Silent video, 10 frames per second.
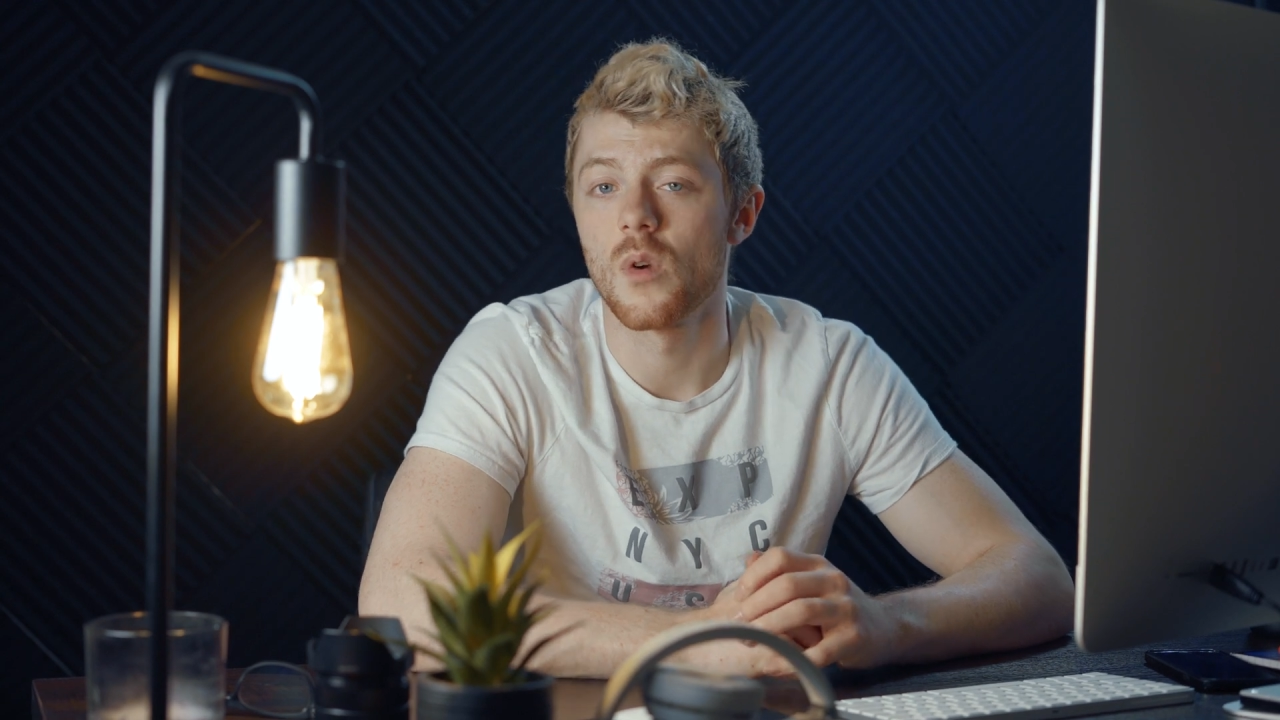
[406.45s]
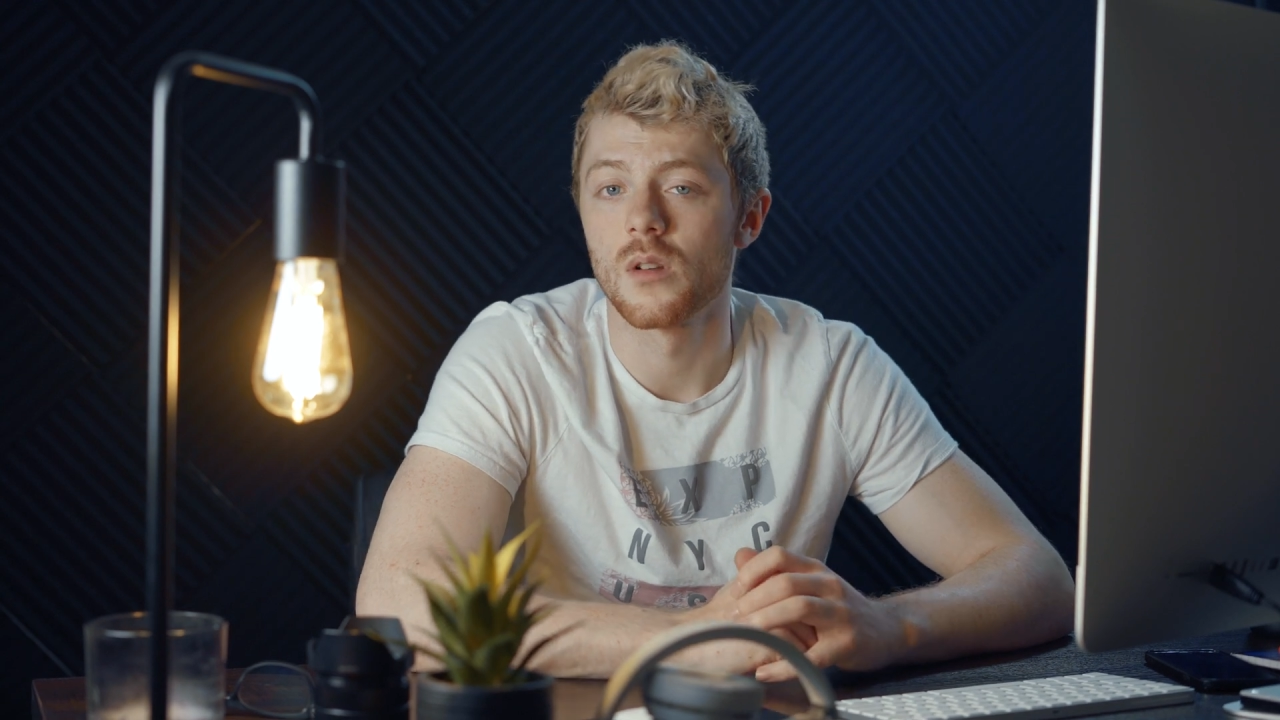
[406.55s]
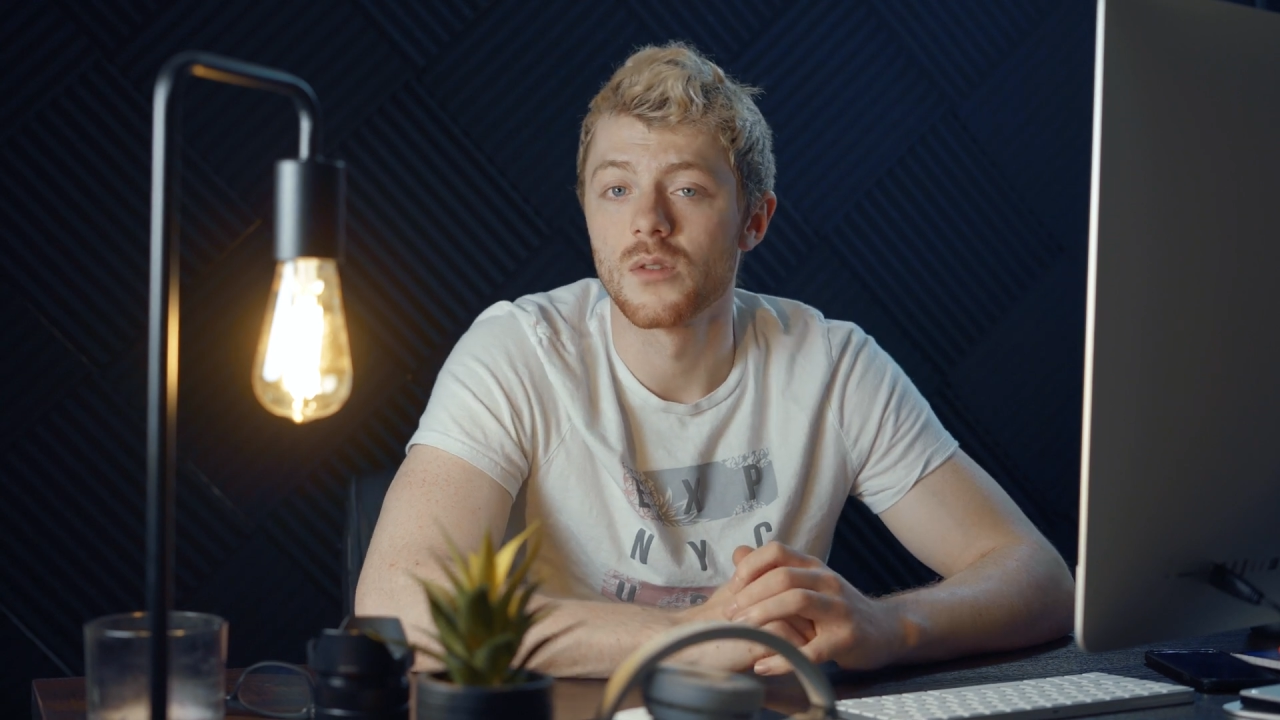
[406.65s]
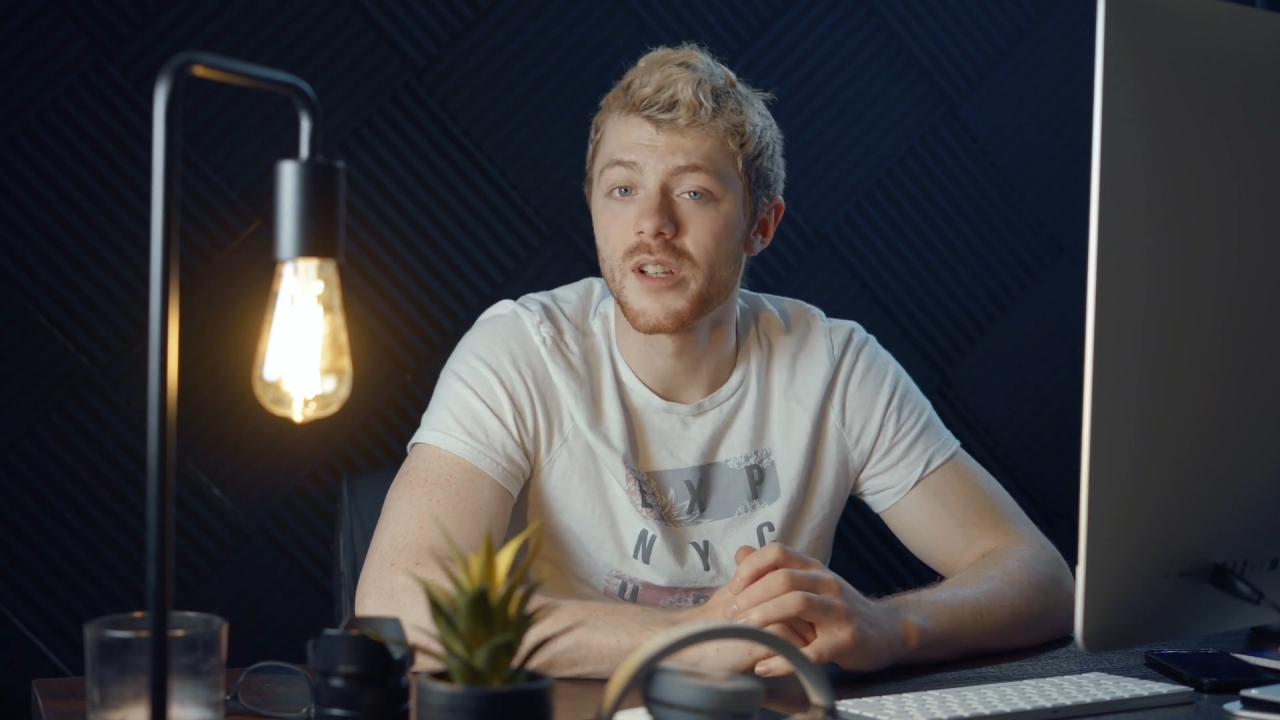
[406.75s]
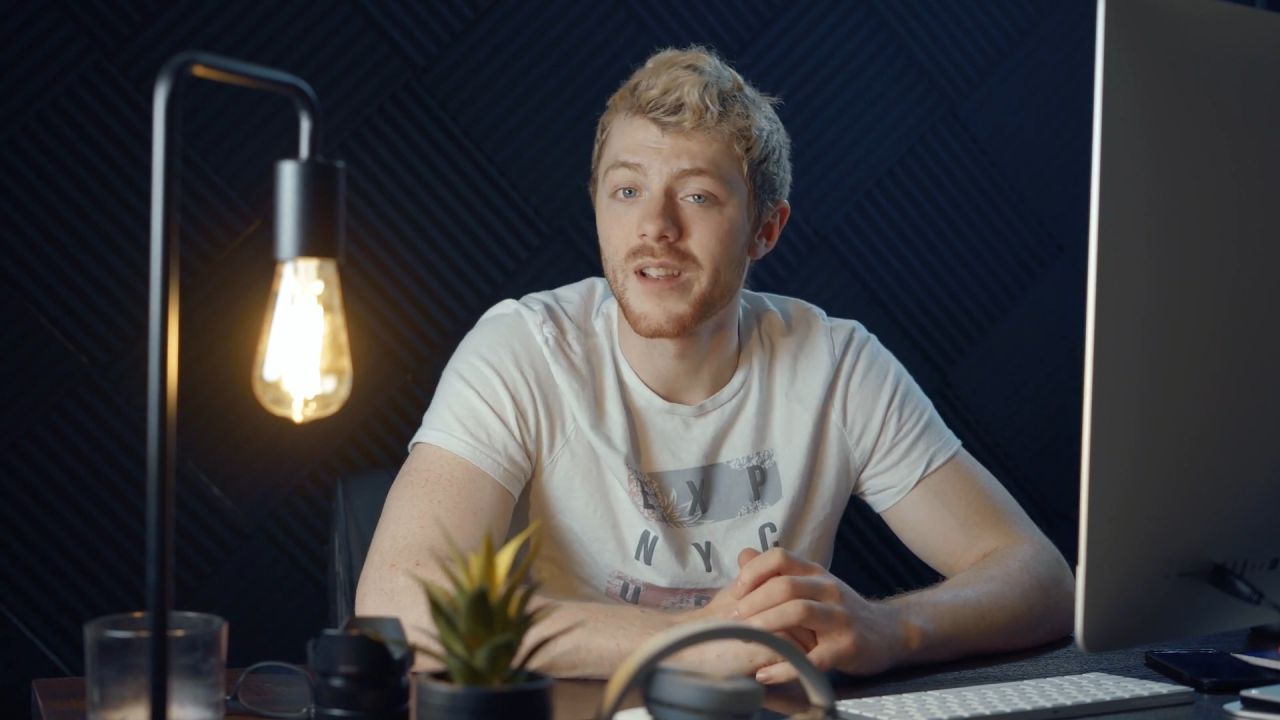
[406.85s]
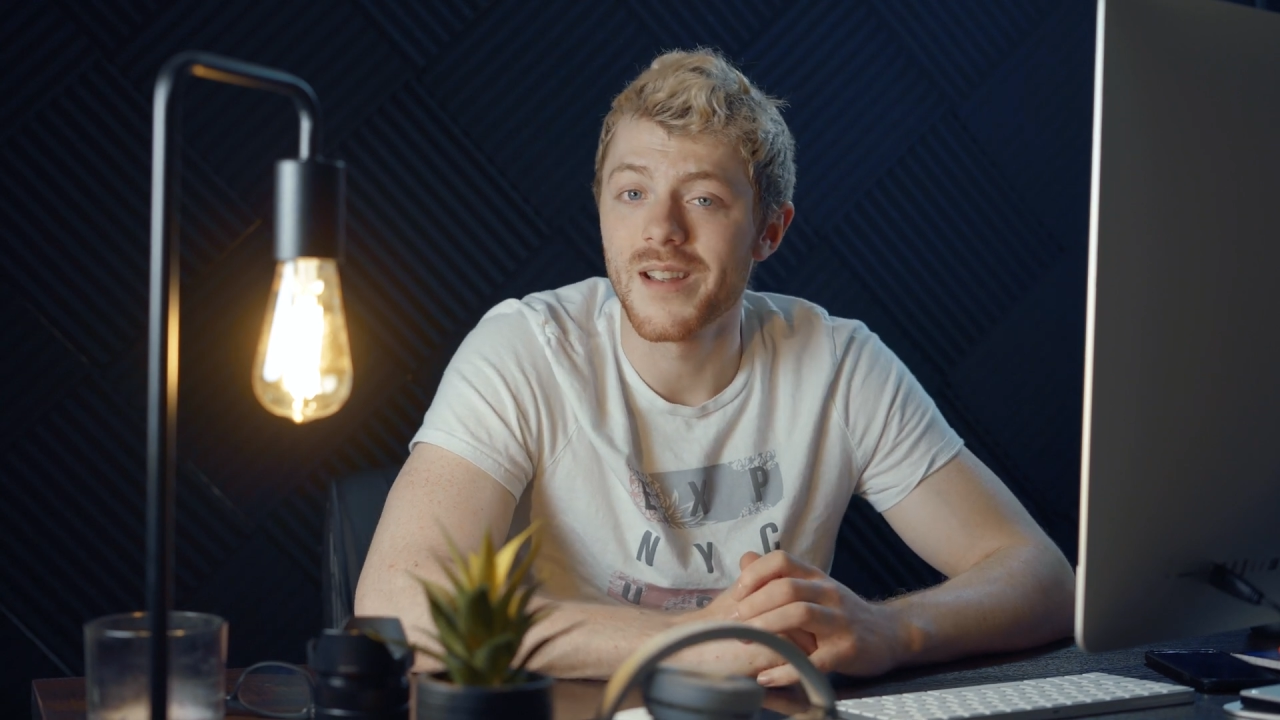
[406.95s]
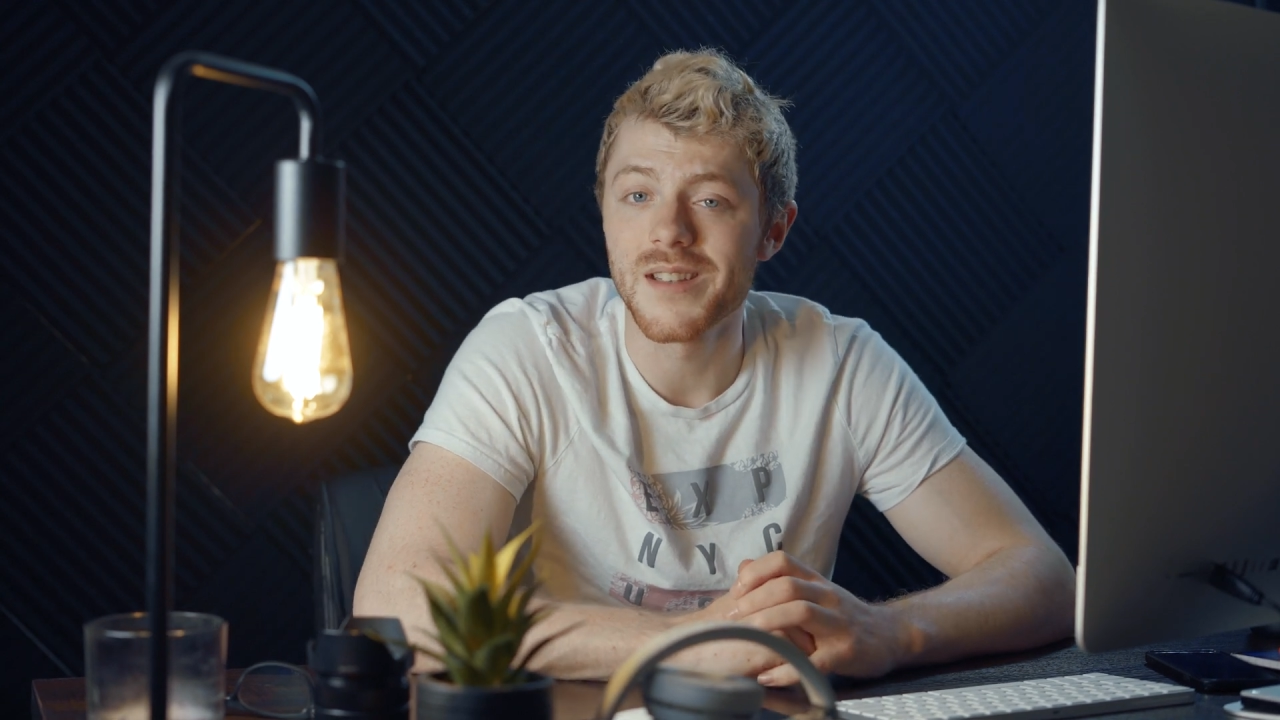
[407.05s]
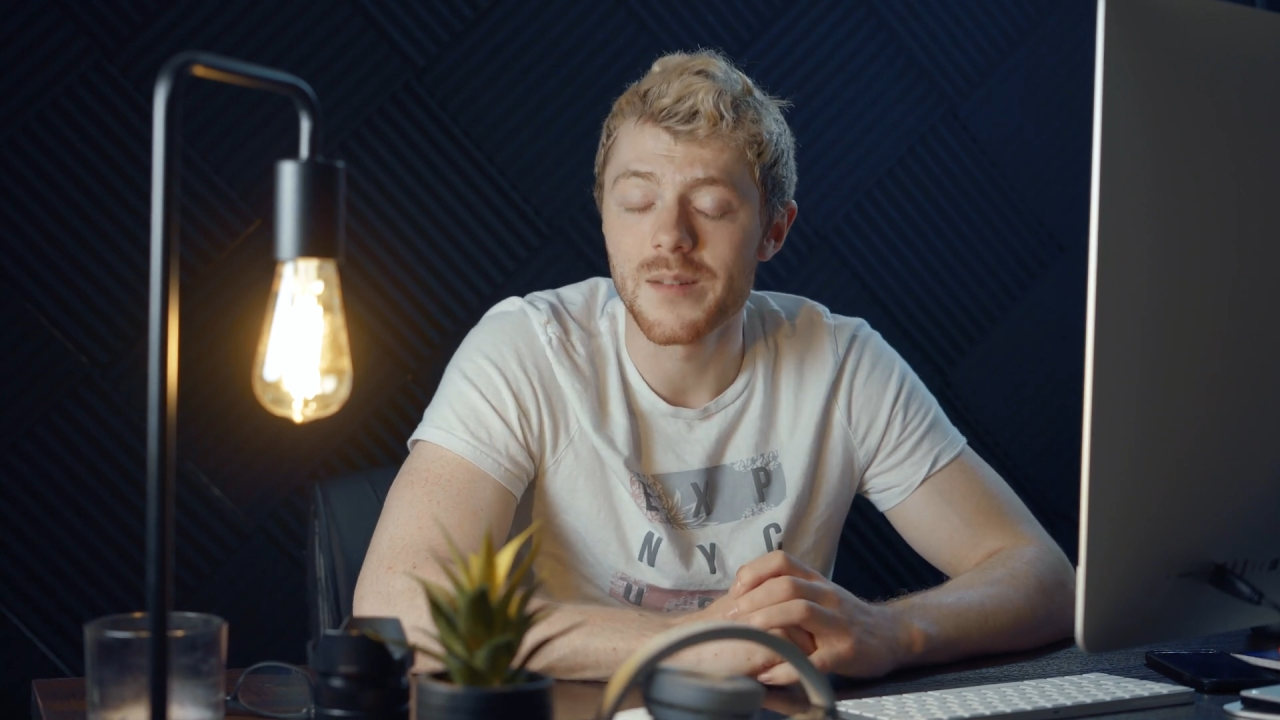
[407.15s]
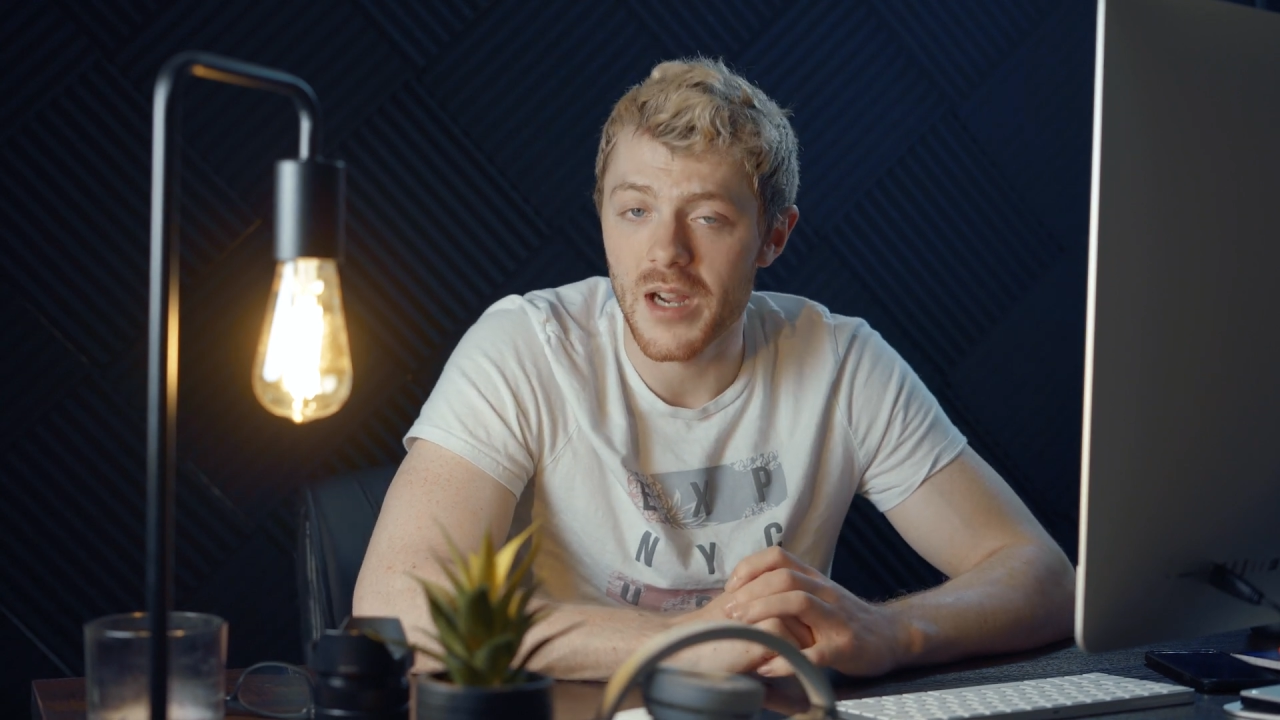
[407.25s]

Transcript: are looking into